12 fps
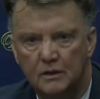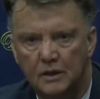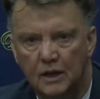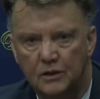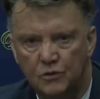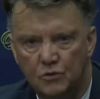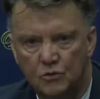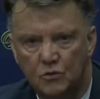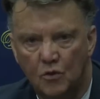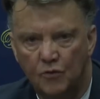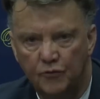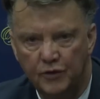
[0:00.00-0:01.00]
that you
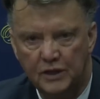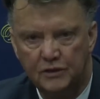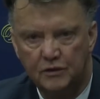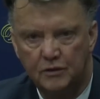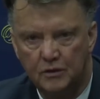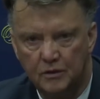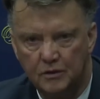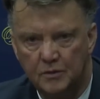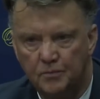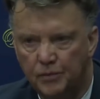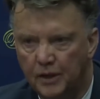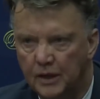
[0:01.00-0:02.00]
convince the
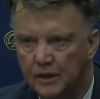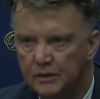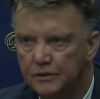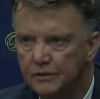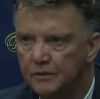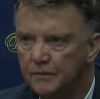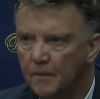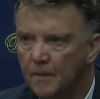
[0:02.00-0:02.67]
players